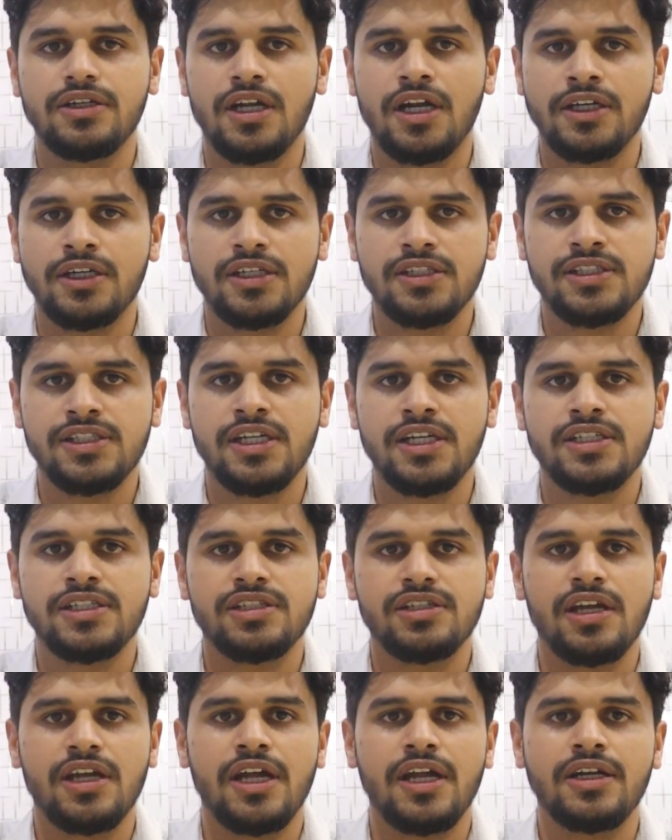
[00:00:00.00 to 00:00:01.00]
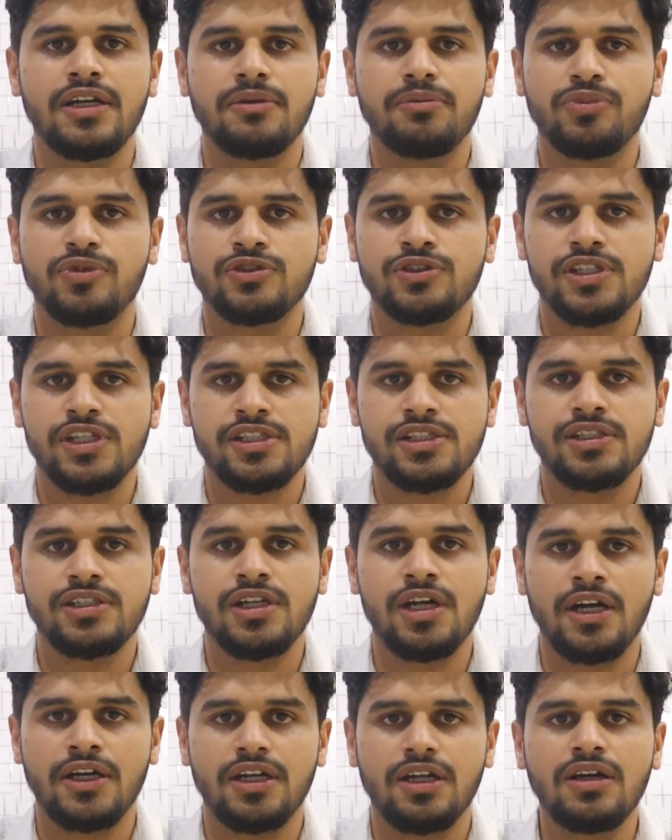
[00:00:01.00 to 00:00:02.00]
data sets and processed
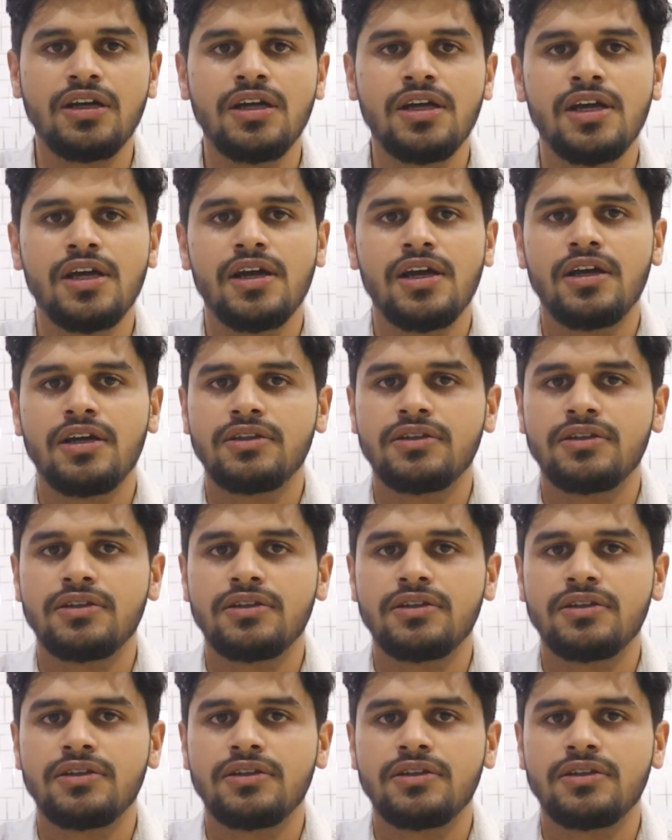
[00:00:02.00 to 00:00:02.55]
data.